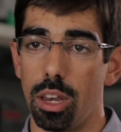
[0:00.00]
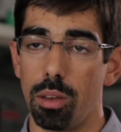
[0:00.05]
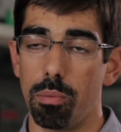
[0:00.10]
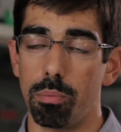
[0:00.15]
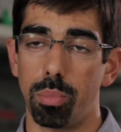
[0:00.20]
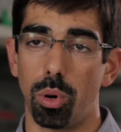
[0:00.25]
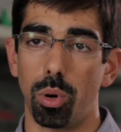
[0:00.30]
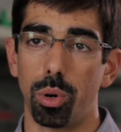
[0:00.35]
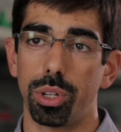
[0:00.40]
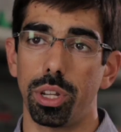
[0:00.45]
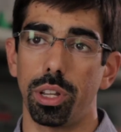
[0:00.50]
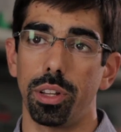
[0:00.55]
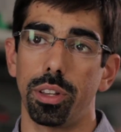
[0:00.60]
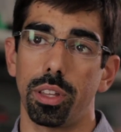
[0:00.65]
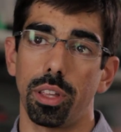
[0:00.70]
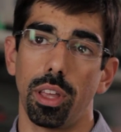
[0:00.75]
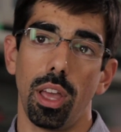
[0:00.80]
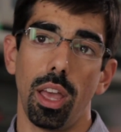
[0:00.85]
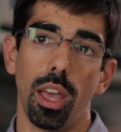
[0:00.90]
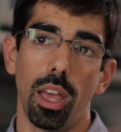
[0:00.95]
an
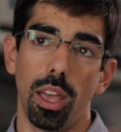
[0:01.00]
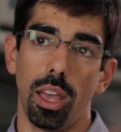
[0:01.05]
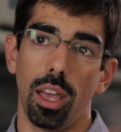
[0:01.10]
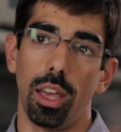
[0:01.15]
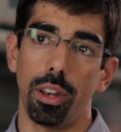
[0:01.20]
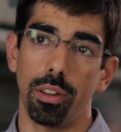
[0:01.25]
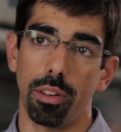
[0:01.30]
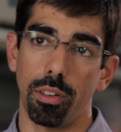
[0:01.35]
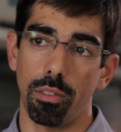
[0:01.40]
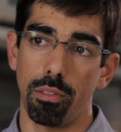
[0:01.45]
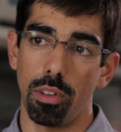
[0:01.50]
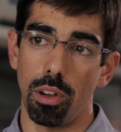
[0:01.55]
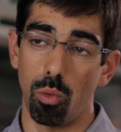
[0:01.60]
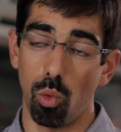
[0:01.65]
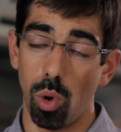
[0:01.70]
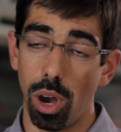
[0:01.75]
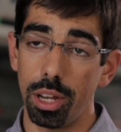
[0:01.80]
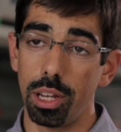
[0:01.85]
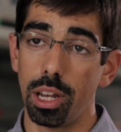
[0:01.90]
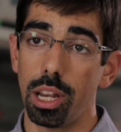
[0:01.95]
important and um,
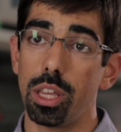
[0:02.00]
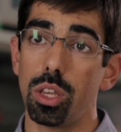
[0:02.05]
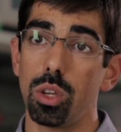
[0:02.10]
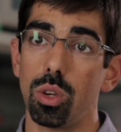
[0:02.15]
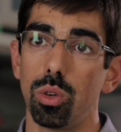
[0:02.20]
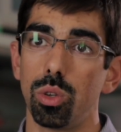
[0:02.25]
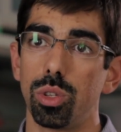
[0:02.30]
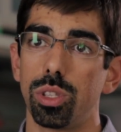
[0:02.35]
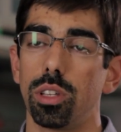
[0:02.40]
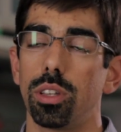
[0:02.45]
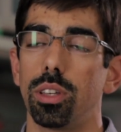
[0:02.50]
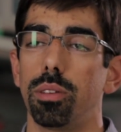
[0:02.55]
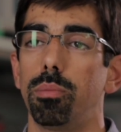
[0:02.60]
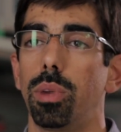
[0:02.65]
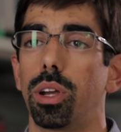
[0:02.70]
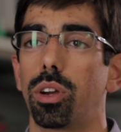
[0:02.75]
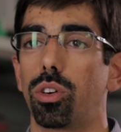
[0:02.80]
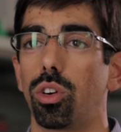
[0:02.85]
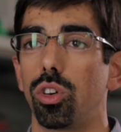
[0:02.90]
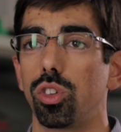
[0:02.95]
widely used uh,
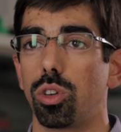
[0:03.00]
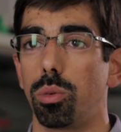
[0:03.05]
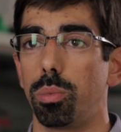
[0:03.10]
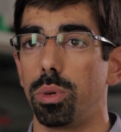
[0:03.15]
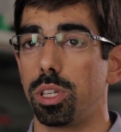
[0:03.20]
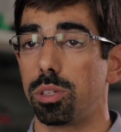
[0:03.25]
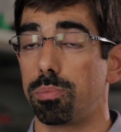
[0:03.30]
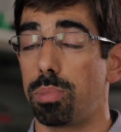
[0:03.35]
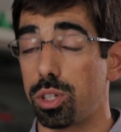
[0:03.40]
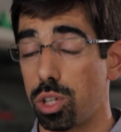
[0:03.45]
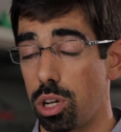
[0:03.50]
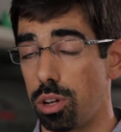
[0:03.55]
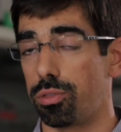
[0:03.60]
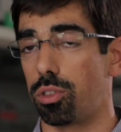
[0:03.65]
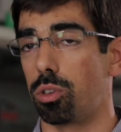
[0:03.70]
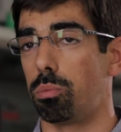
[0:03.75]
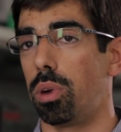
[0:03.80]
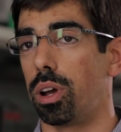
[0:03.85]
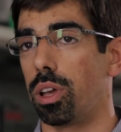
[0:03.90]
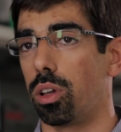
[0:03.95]
microscopy, especially
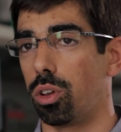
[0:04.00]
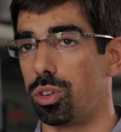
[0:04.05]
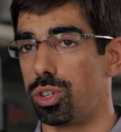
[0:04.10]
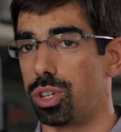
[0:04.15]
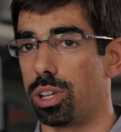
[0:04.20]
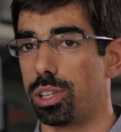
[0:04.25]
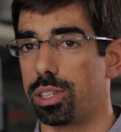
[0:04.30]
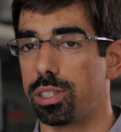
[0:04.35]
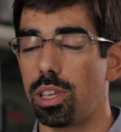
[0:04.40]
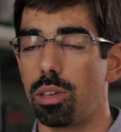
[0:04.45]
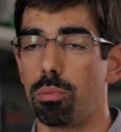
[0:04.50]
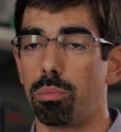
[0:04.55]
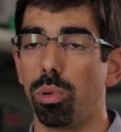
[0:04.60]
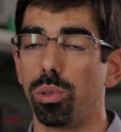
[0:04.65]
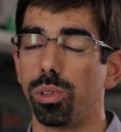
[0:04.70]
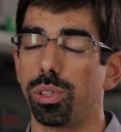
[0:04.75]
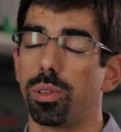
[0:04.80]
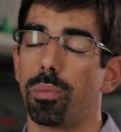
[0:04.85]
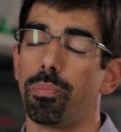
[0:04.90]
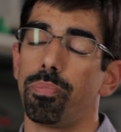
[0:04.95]
for biological
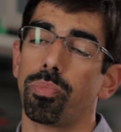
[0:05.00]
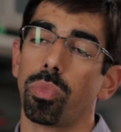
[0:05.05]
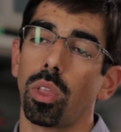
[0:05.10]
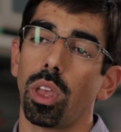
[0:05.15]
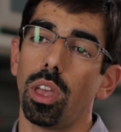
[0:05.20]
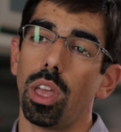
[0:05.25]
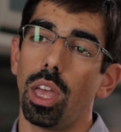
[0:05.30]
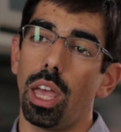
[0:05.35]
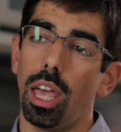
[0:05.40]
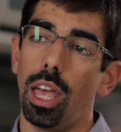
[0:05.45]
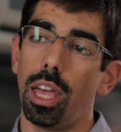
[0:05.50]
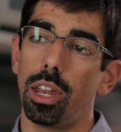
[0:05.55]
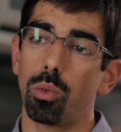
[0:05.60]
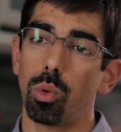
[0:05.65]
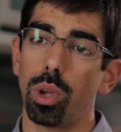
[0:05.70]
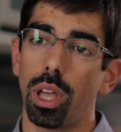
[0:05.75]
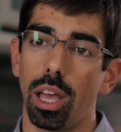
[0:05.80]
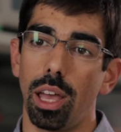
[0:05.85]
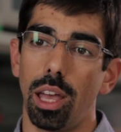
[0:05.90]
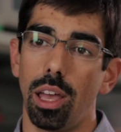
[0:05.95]
samples. And
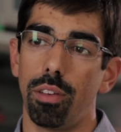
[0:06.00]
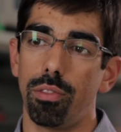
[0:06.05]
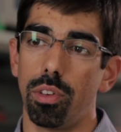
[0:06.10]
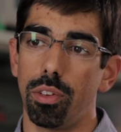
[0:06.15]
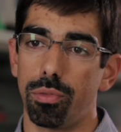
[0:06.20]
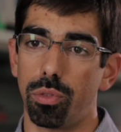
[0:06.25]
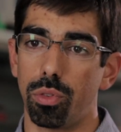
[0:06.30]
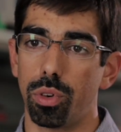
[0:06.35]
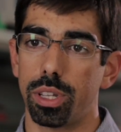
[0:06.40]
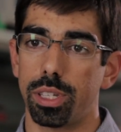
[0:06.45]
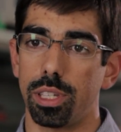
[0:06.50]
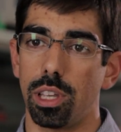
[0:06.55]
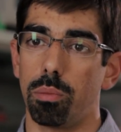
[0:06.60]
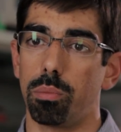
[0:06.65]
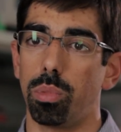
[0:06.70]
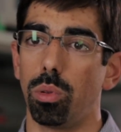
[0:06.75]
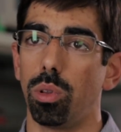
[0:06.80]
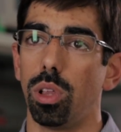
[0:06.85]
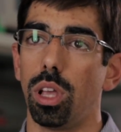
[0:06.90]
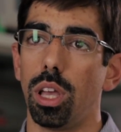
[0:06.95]
we have, uh, for
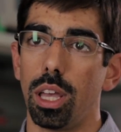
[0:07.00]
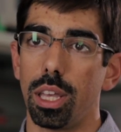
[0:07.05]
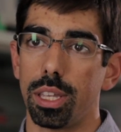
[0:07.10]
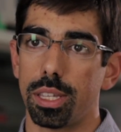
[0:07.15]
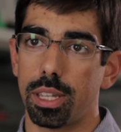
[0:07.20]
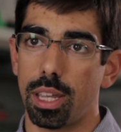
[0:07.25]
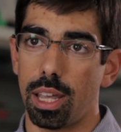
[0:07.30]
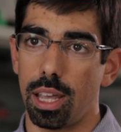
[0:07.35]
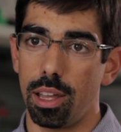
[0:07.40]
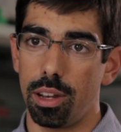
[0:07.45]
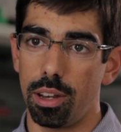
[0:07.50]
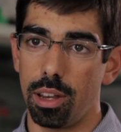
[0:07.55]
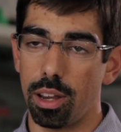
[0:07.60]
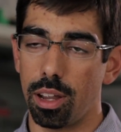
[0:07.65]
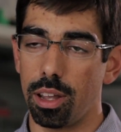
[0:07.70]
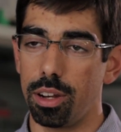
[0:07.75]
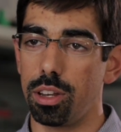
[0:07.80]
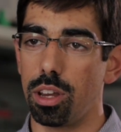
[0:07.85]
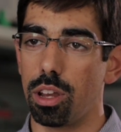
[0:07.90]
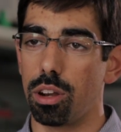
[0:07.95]
example,
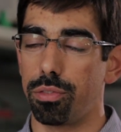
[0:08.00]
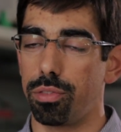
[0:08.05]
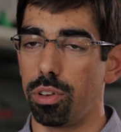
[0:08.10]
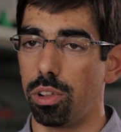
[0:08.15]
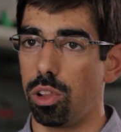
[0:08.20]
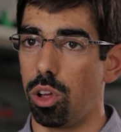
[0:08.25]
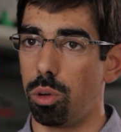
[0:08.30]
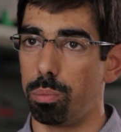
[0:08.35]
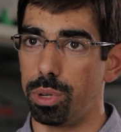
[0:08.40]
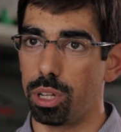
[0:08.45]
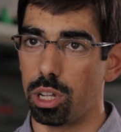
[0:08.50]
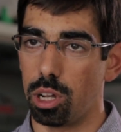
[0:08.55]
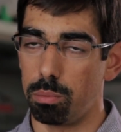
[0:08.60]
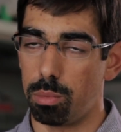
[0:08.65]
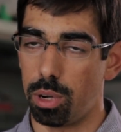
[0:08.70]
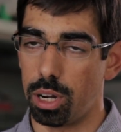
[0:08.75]
scanning near field optical